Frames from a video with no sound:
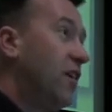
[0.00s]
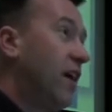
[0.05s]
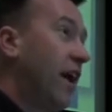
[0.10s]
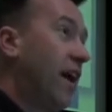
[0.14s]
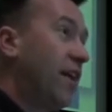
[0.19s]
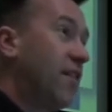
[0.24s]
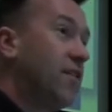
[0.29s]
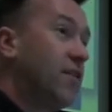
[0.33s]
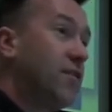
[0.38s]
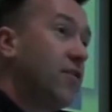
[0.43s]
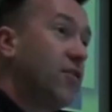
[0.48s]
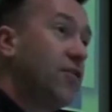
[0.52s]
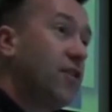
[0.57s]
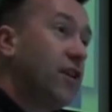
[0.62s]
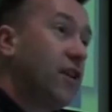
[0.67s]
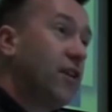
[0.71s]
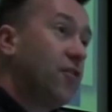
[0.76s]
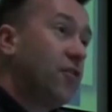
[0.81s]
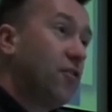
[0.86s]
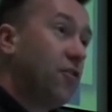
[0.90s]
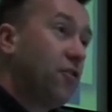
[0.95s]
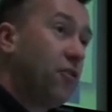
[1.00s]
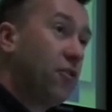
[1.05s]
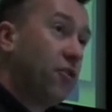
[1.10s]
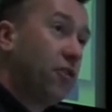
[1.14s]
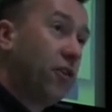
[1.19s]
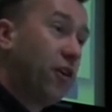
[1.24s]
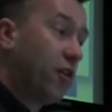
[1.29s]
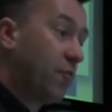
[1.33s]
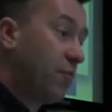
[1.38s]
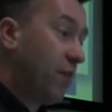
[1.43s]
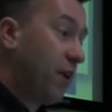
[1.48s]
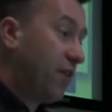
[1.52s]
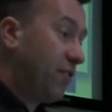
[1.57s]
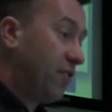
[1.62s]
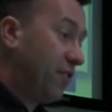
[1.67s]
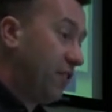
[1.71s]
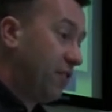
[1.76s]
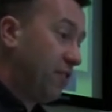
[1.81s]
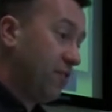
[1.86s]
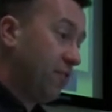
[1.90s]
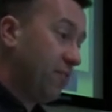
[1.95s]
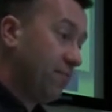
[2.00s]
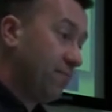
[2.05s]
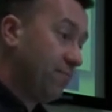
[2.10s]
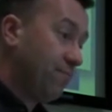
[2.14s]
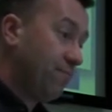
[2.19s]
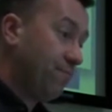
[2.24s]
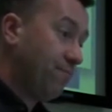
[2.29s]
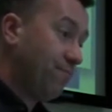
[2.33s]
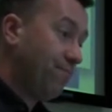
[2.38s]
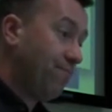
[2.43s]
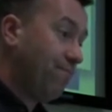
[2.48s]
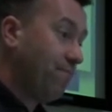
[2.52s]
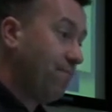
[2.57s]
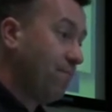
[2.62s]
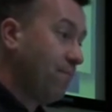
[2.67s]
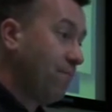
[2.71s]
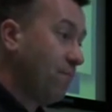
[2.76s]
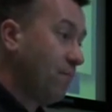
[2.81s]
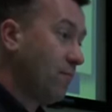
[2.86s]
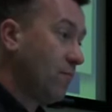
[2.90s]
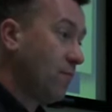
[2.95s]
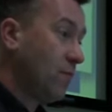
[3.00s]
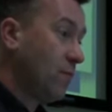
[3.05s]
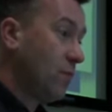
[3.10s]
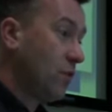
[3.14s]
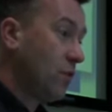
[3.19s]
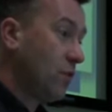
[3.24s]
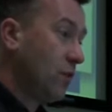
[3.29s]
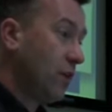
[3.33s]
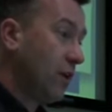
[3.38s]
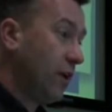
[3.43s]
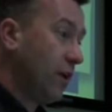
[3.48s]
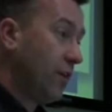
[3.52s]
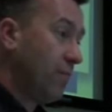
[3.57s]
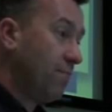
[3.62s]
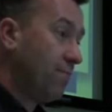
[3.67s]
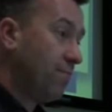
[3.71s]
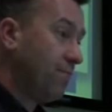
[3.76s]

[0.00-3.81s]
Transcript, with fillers: activities on an ongoing basis. Okay.